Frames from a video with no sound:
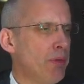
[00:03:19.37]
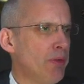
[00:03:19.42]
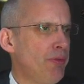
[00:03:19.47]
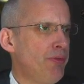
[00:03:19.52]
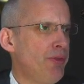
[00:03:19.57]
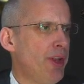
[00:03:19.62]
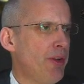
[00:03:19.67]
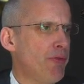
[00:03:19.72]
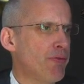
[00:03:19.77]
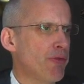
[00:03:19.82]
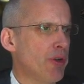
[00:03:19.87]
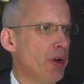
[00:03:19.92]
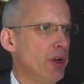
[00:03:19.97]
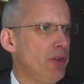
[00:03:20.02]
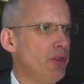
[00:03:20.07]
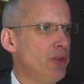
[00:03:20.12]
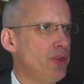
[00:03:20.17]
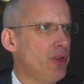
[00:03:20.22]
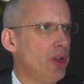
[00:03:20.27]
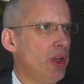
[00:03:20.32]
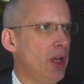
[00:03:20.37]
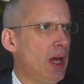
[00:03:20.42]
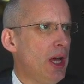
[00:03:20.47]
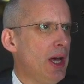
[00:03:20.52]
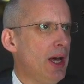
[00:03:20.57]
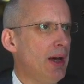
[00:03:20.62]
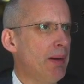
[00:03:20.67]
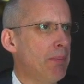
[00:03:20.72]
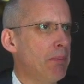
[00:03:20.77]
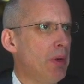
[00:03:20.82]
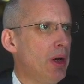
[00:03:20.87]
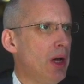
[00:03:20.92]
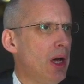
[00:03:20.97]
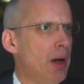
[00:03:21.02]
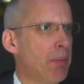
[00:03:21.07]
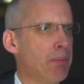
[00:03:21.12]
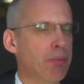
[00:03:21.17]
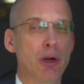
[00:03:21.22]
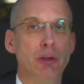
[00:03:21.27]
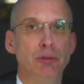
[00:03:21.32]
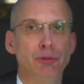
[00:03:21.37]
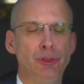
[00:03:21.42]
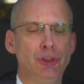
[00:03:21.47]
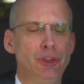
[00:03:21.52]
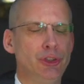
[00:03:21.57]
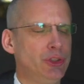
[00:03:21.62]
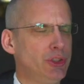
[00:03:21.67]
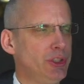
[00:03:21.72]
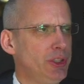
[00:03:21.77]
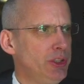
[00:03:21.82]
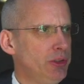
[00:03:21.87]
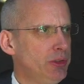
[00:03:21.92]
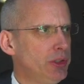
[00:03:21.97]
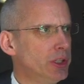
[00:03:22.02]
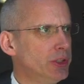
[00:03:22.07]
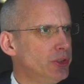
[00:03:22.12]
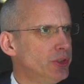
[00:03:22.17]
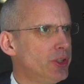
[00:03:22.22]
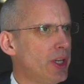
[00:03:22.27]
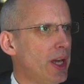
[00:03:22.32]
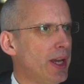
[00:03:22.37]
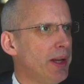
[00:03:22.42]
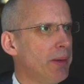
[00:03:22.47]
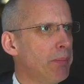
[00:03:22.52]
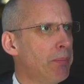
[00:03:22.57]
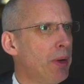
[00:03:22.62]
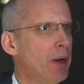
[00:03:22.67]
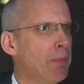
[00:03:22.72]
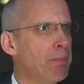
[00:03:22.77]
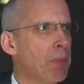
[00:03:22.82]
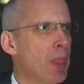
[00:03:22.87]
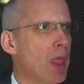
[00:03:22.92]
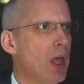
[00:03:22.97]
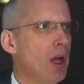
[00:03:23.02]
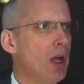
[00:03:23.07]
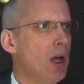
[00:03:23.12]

of different approaches that you can take, but